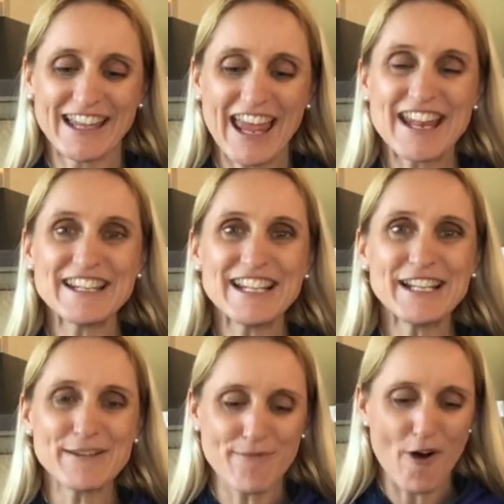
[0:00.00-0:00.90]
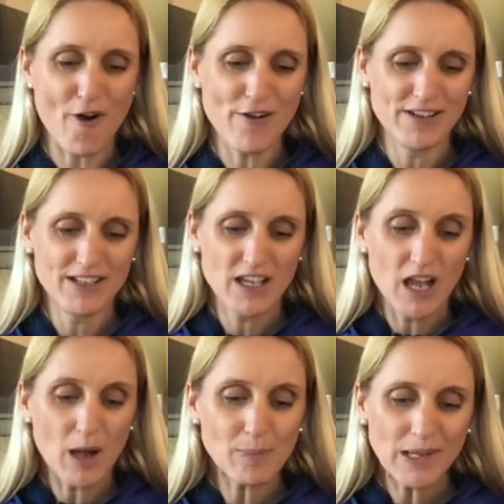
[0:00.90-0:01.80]
and kneading bowl,
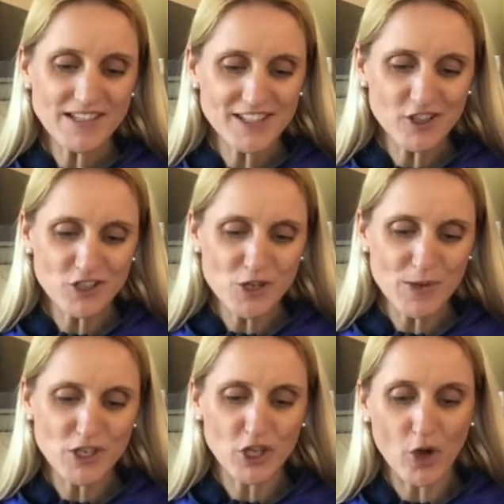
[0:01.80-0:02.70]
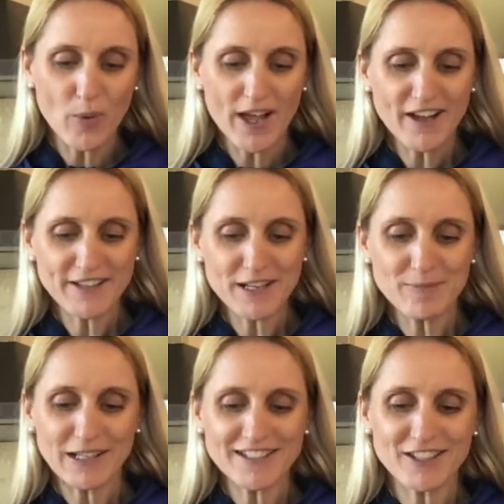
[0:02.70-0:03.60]
a blessing on you when you go out, and a
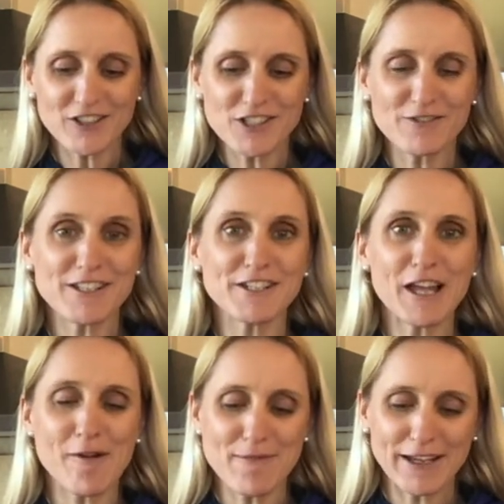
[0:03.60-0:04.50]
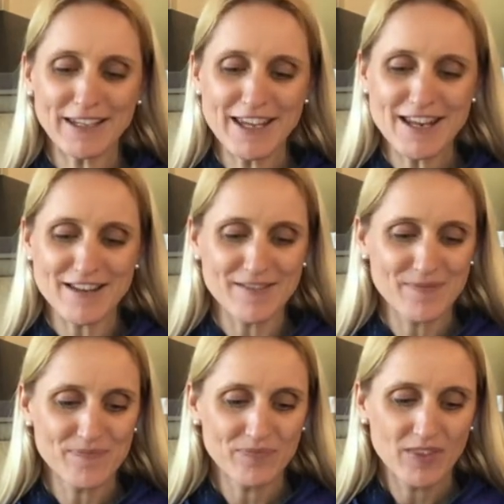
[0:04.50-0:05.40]
blessing on you when you come back in.
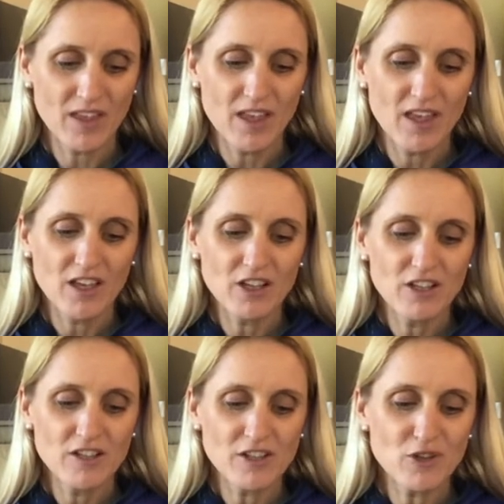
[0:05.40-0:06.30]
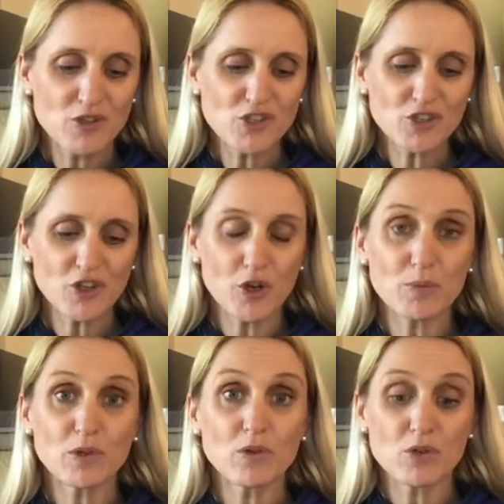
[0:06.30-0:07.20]
The Lord your God
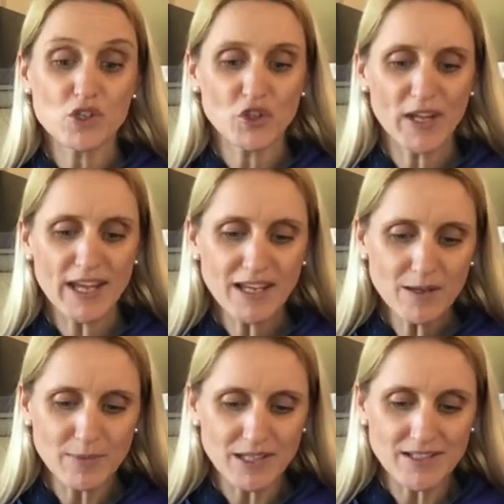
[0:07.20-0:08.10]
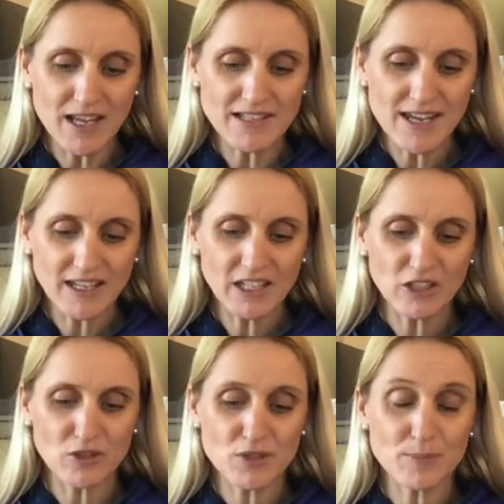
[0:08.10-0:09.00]
will cause your enemies attacking
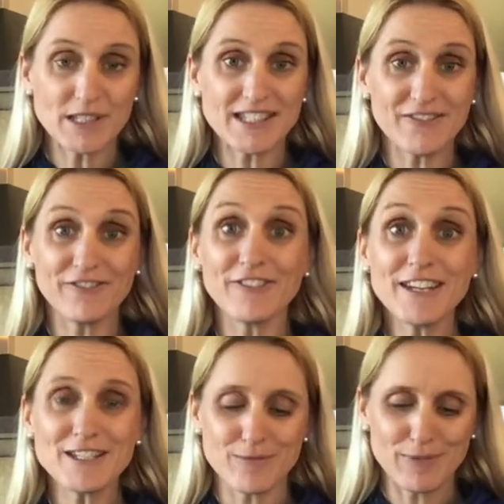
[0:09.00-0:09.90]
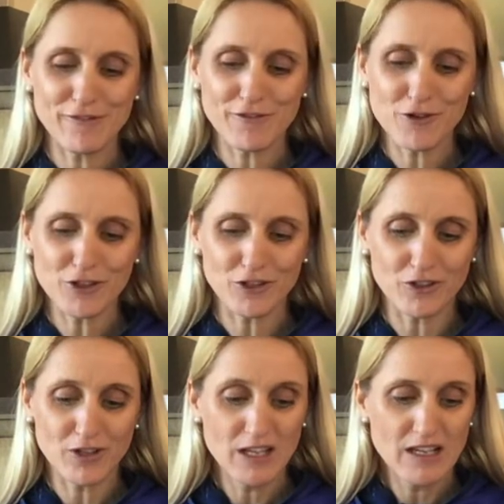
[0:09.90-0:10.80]
you to be defeated before
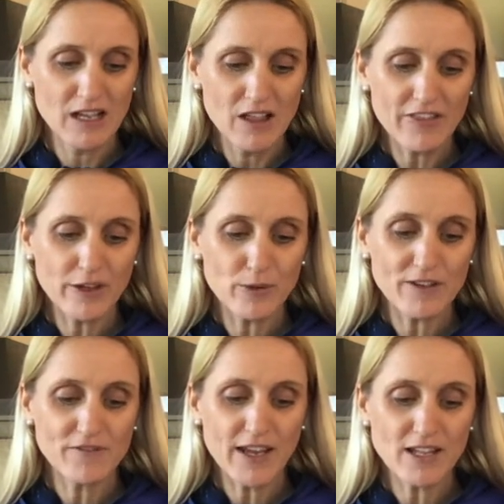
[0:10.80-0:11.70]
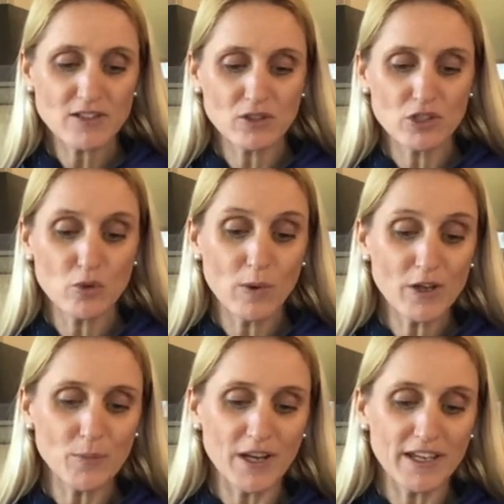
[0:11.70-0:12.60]
you. They will advance on you
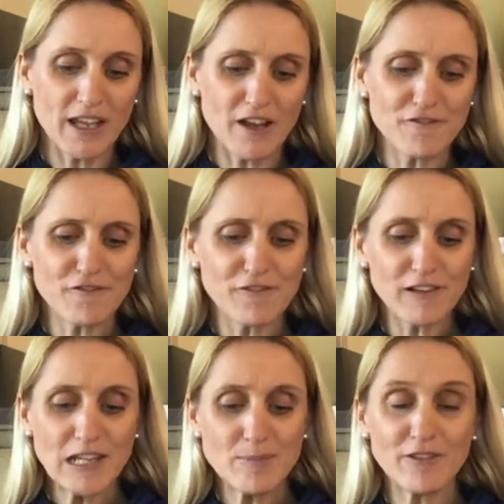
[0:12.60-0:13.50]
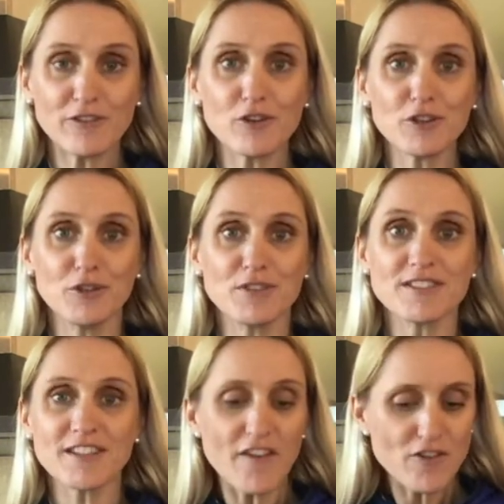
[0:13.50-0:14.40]
one way and flee before you
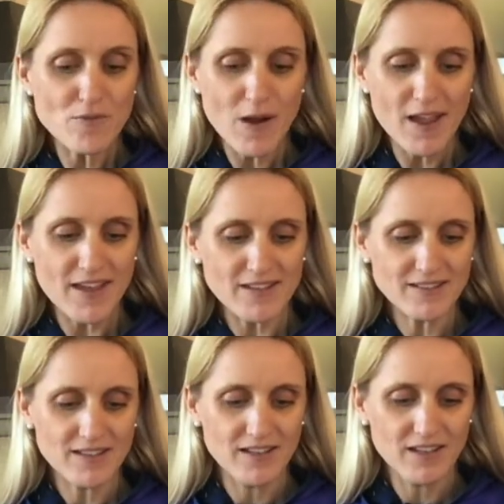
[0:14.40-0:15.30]
seven ways.